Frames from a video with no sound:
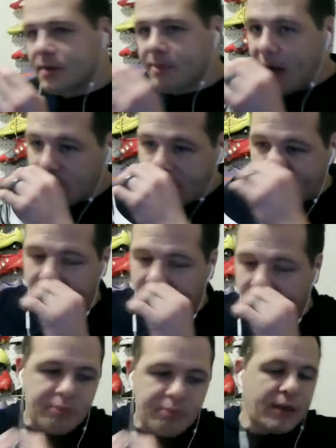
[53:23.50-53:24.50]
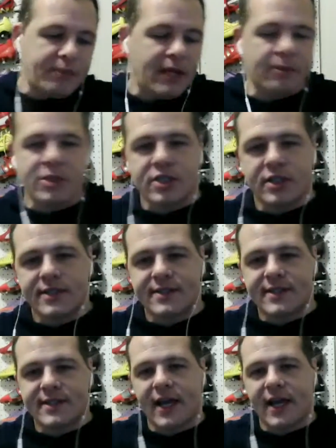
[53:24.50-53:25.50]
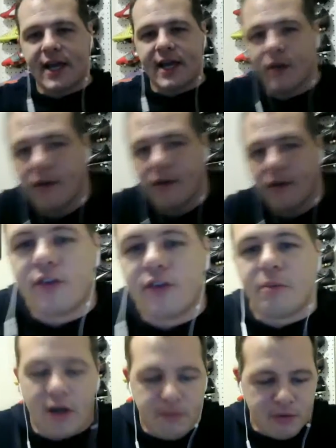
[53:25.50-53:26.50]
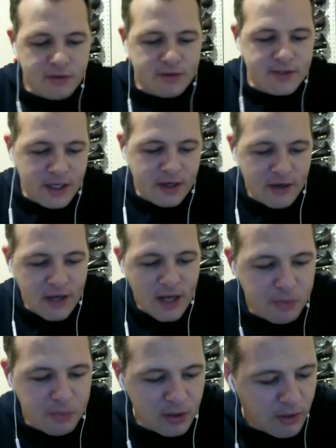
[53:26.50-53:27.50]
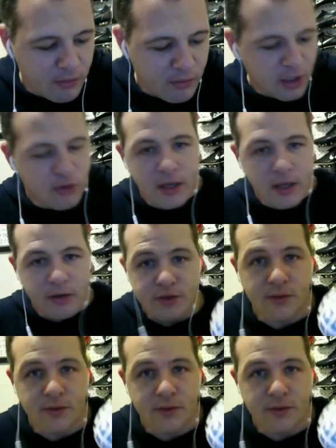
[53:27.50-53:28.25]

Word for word: the battle pack, and I'll pull up the image in a second. But I've got 2 of the pair of boots here that I pulled out really quick, which